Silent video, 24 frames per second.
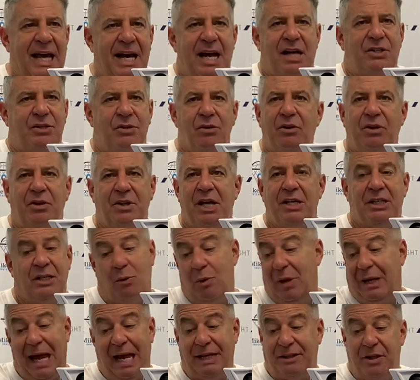us do the things that
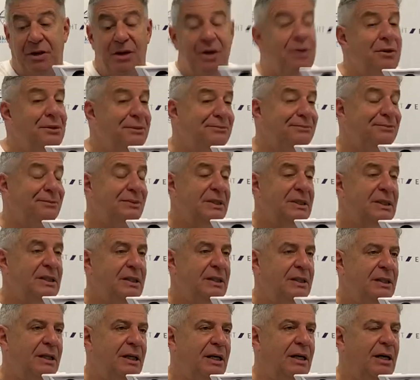we like to do,
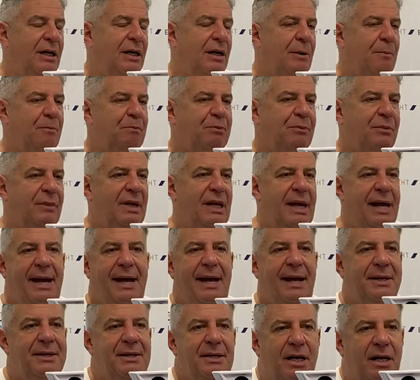um,
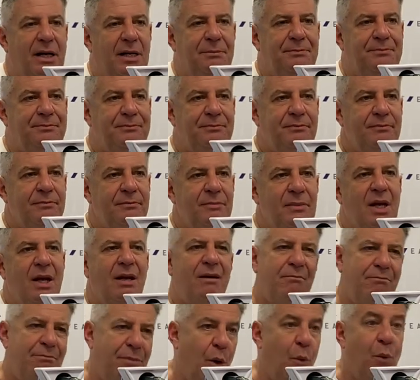and uh,
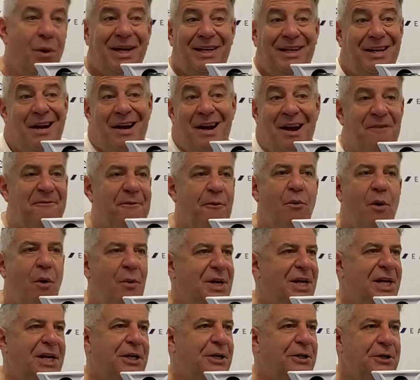but we did enough of what we
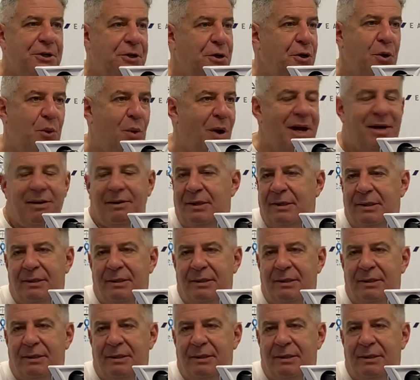needed to do to win.